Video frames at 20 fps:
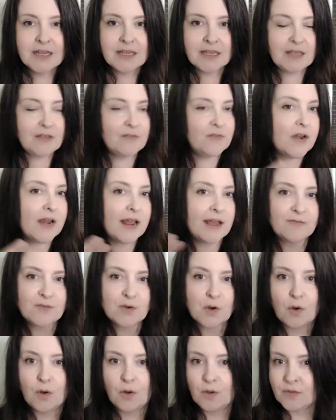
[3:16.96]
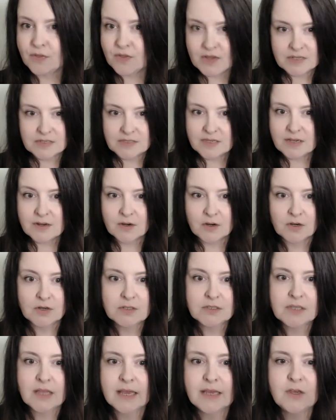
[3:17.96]
Even after all these
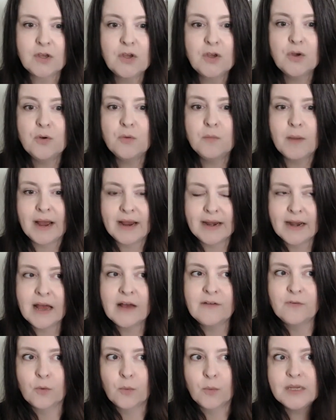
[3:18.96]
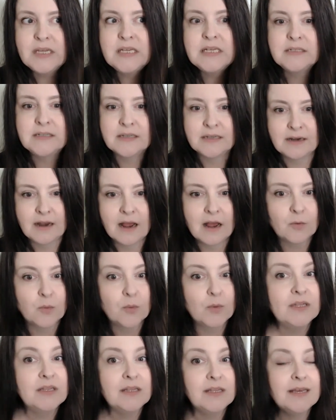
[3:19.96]
years, like you might have a reason, a
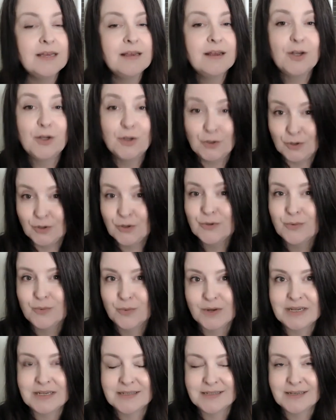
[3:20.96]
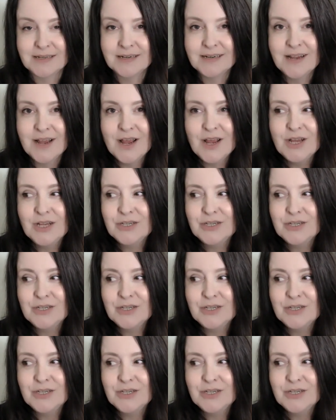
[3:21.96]
really good reason